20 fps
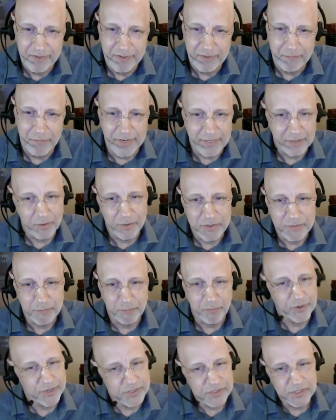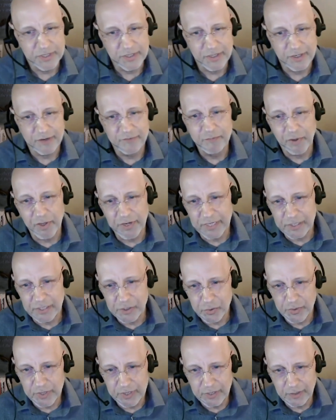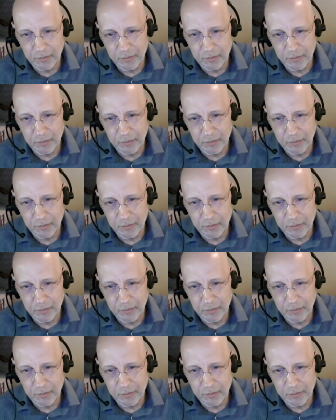Michael is president of Planetree,